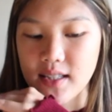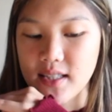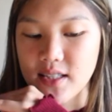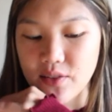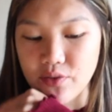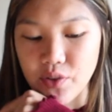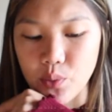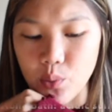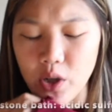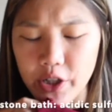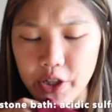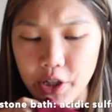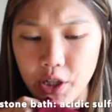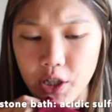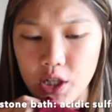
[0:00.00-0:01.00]
different
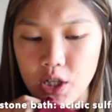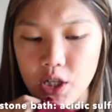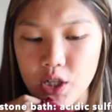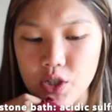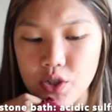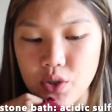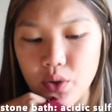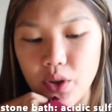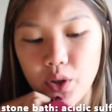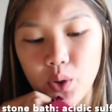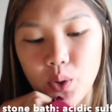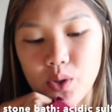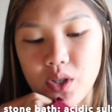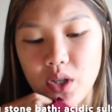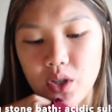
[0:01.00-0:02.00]
water. So the
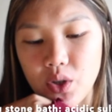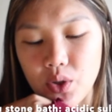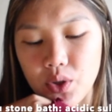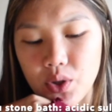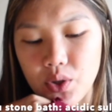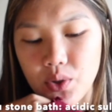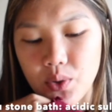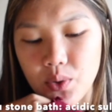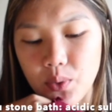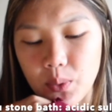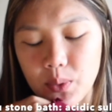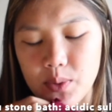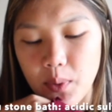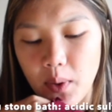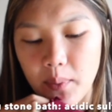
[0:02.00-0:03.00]
Goza no Yu
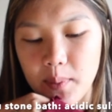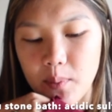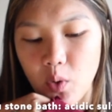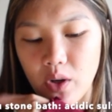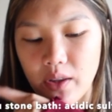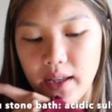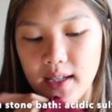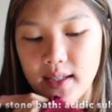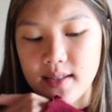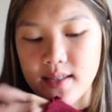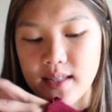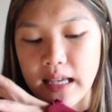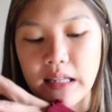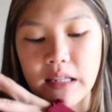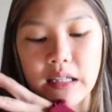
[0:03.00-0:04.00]
was probably more like
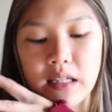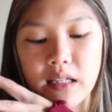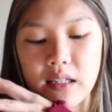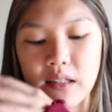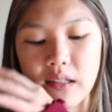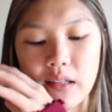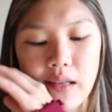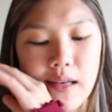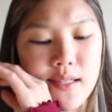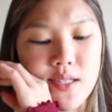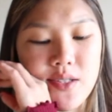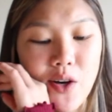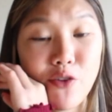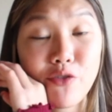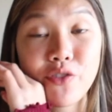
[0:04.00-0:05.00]
saline,
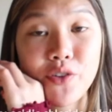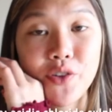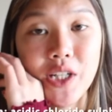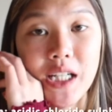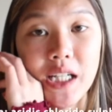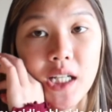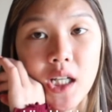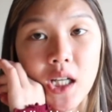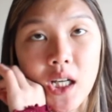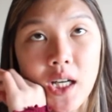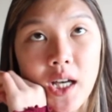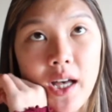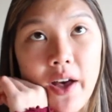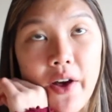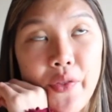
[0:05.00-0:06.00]
less sulfury,
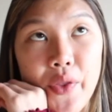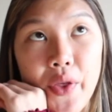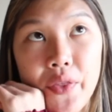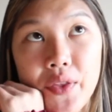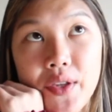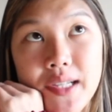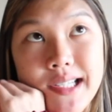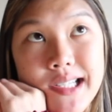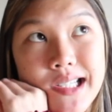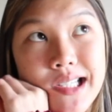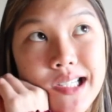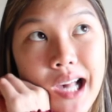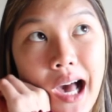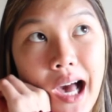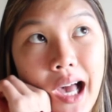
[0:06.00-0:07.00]
and then the
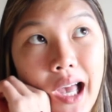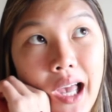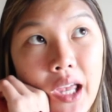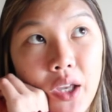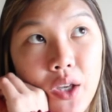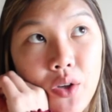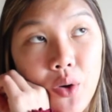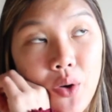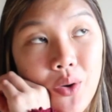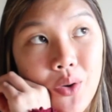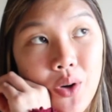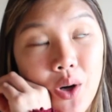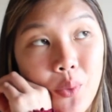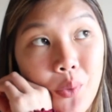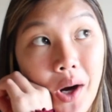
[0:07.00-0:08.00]
Sai no
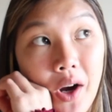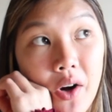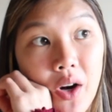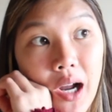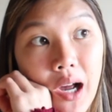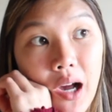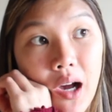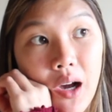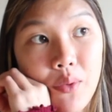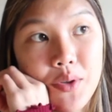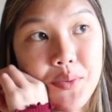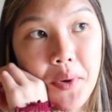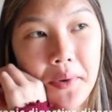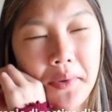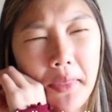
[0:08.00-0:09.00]
Kawara was
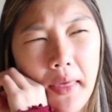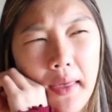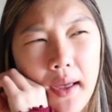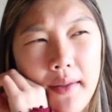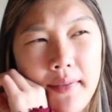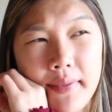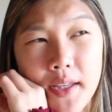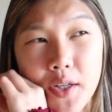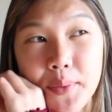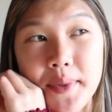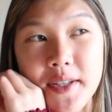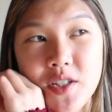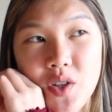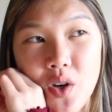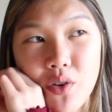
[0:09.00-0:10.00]
probably like a little
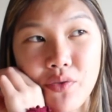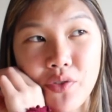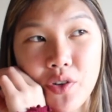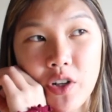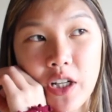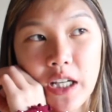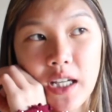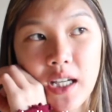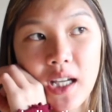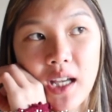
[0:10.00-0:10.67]
bit sulfury,